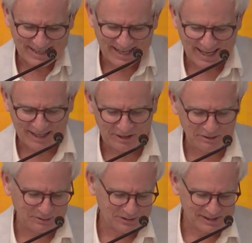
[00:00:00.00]
and
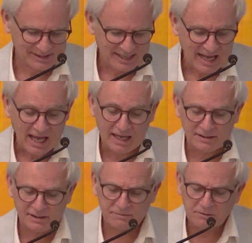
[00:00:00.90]
others, and
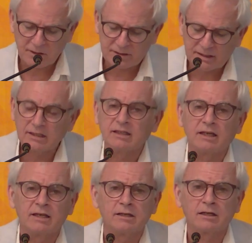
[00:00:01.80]
Sephardic
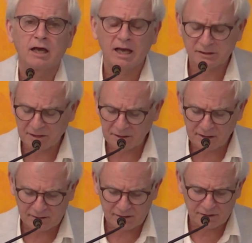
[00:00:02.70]
and
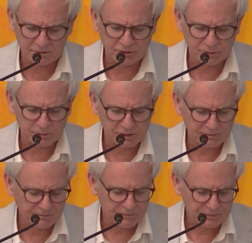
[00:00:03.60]
Ashkenazi Jews.
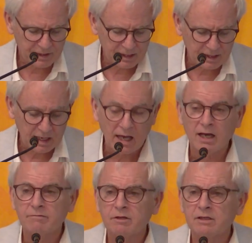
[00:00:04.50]

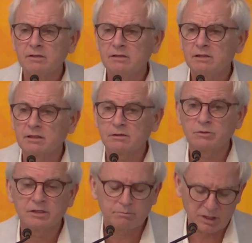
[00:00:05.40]
Africans
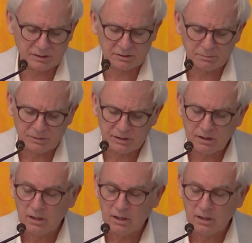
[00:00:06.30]
included Muslims,